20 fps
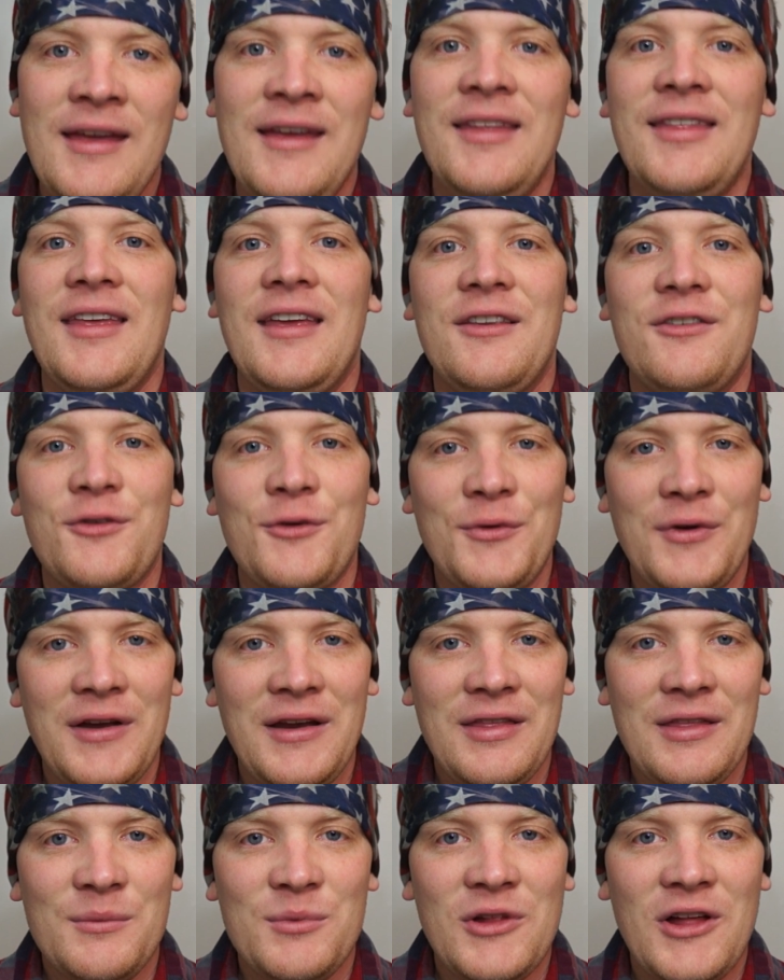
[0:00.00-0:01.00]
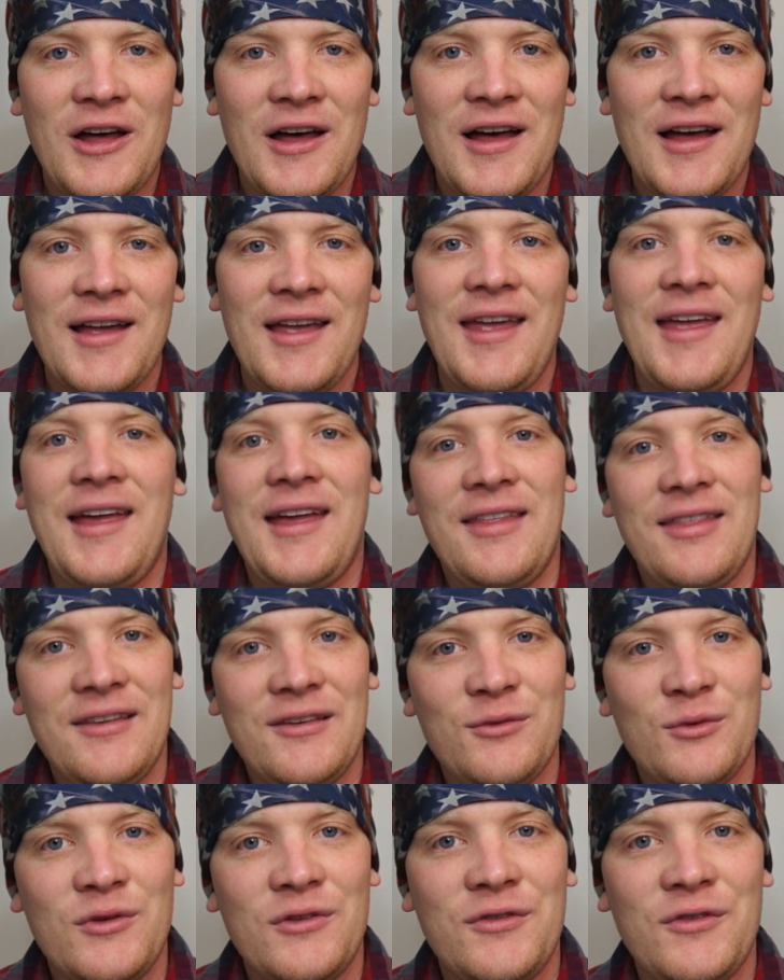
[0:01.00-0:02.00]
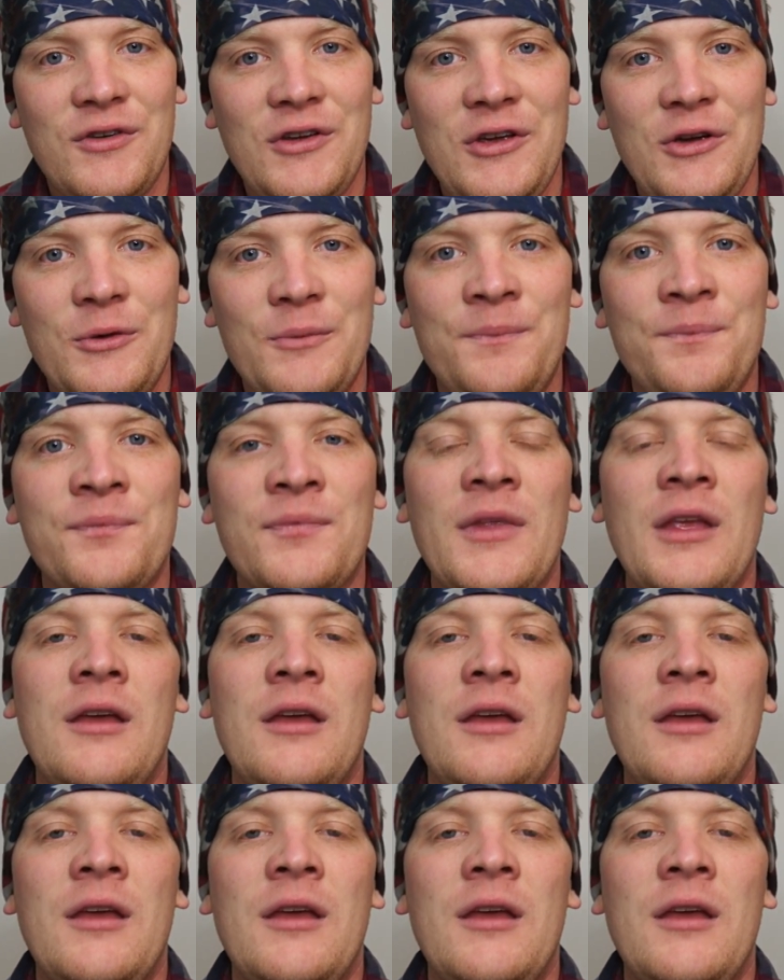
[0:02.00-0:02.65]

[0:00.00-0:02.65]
thanks for reading the blog, and this one's for you.